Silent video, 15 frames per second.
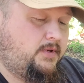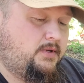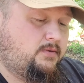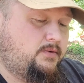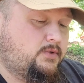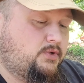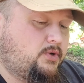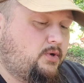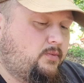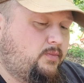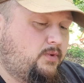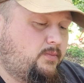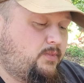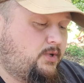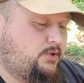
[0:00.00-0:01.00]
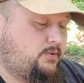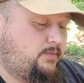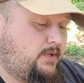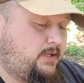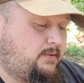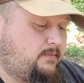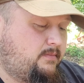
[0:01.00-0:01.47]
if you can do the strobe with the pressure
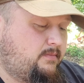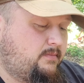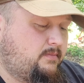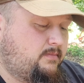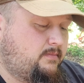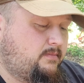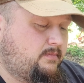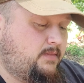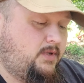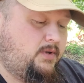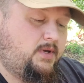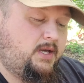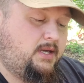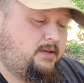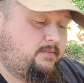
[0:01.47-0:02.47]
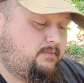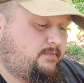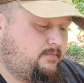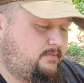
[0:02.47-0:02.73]
pad. You can.